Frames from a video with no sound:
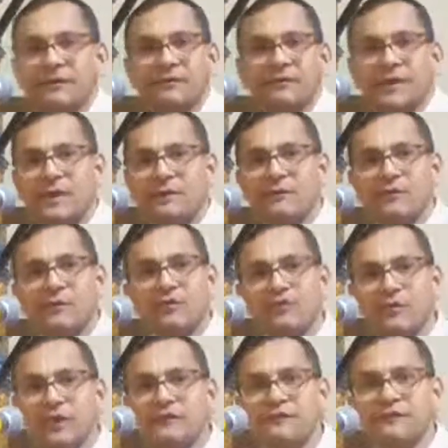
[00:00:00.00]
came from a
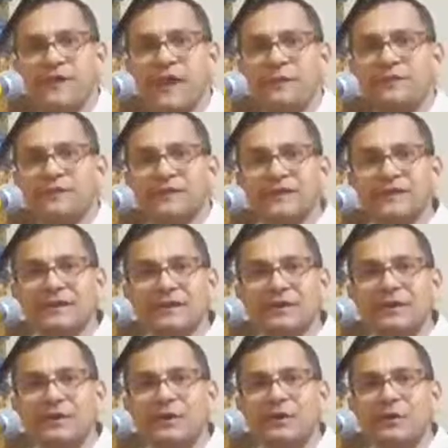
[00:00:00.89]
great family.
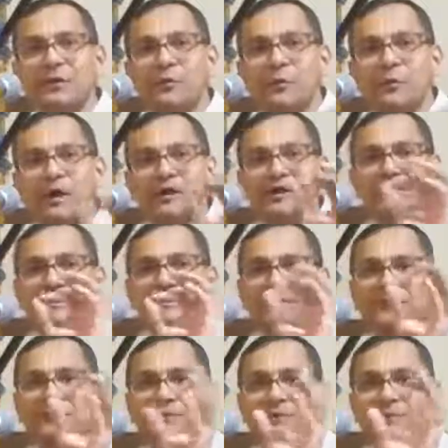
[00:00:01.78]

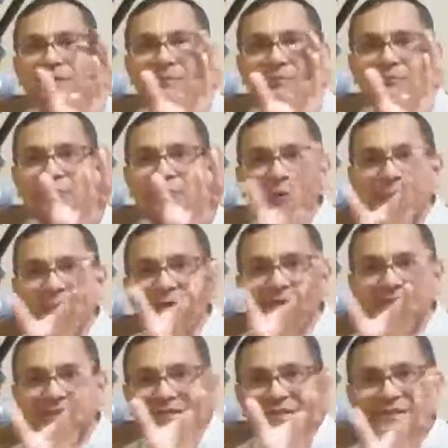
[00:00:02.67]
One
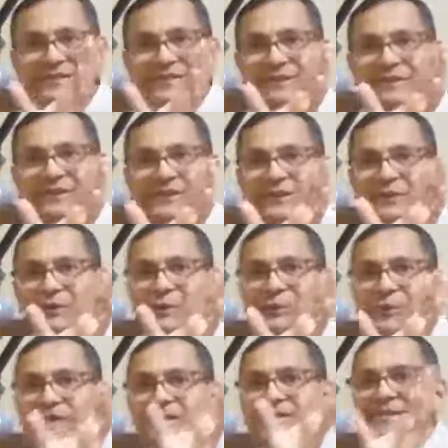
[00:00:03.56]
moment,
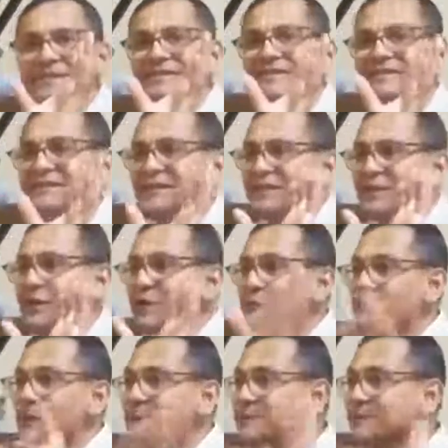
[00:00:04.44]
one incident
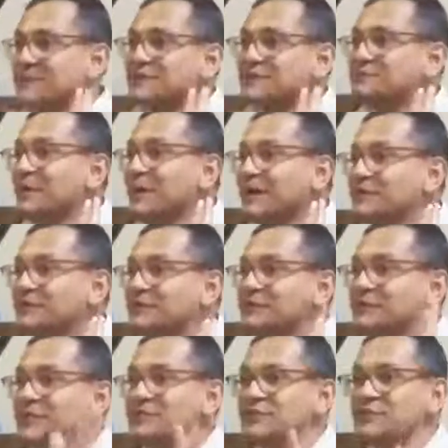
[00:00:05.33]
corrupted his mind to
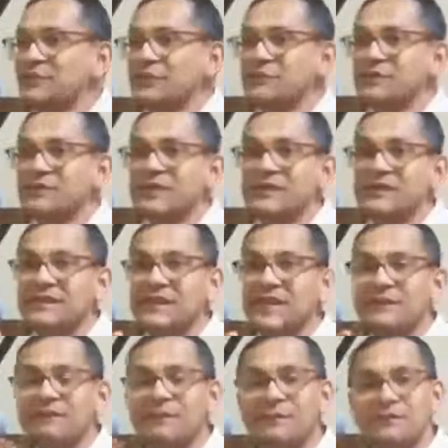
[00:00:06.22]
such a degree that he
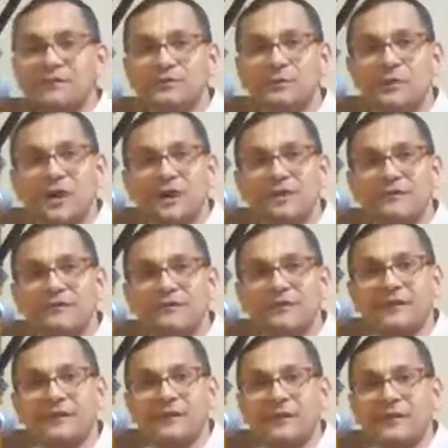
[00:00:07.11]
gave up his wife.
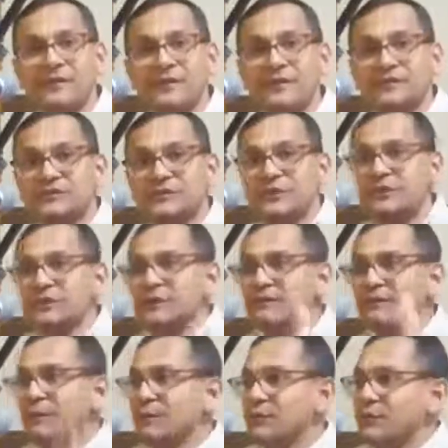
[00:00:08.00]
He started
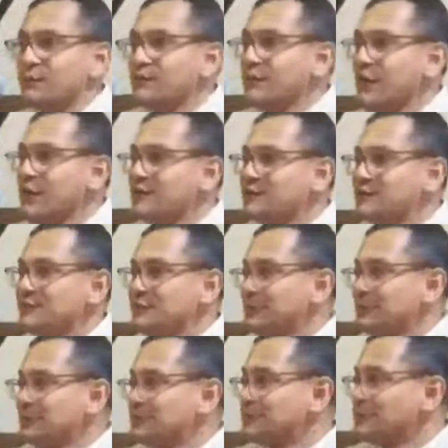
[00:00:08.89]
living with a
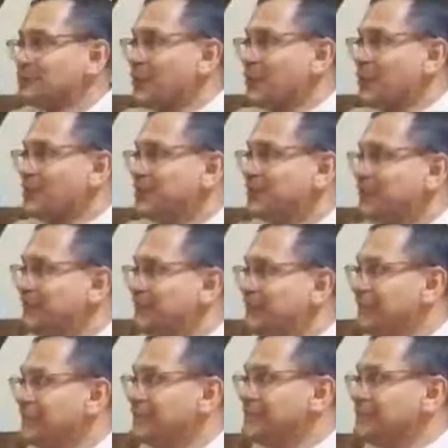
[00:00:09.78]
prostitute, started
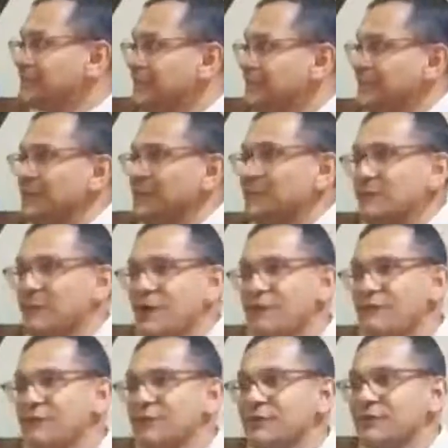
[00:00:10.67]
killing, stealing,
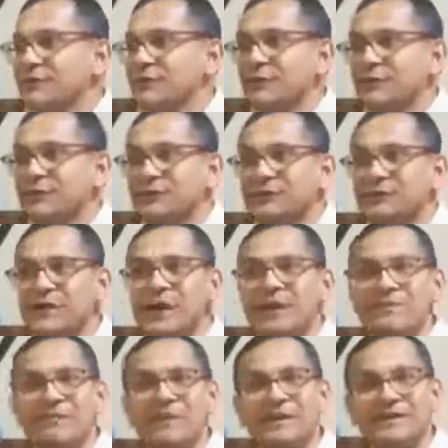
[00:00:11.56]
whatever it took to
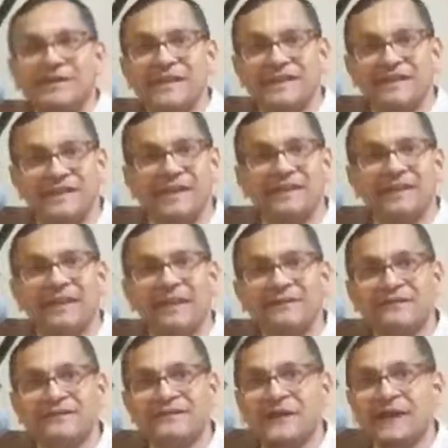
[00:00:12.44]
kind of maintain that
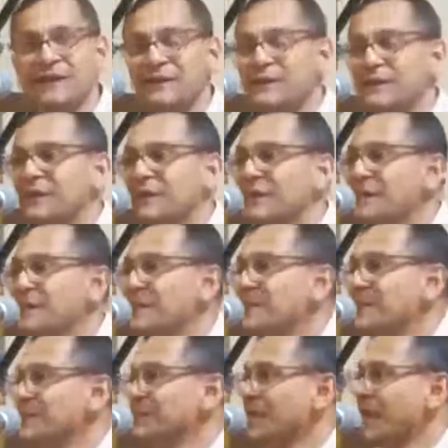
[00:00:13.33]
lifestyle.
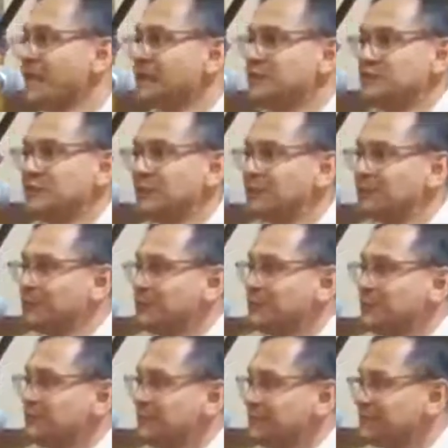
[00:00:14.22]
Had children
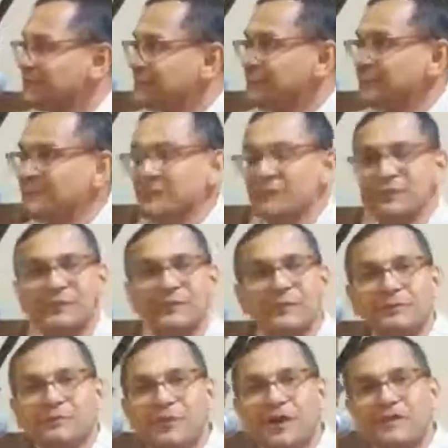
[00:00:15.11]
with this,
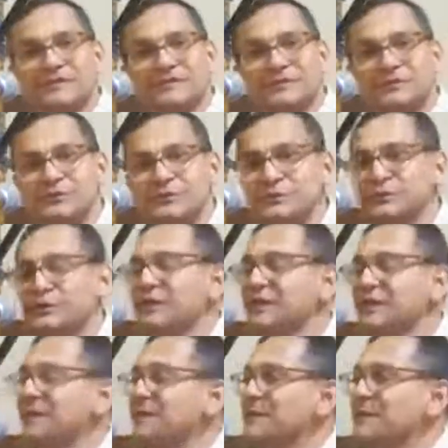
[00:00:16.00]
prostitute.
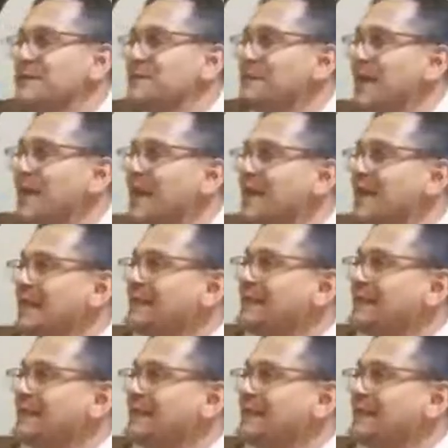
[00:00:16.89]
And